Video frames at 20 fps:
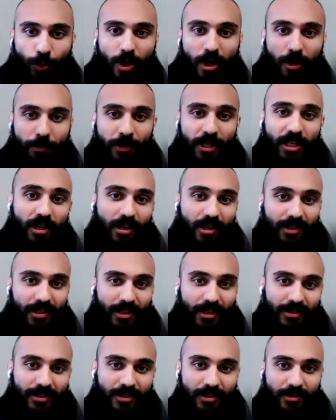you are
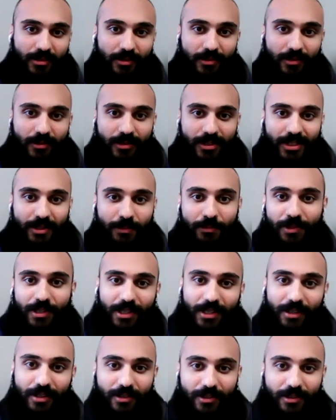beyond it,
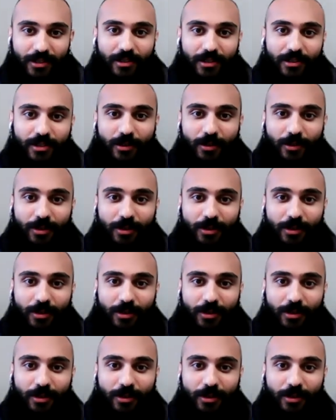simply.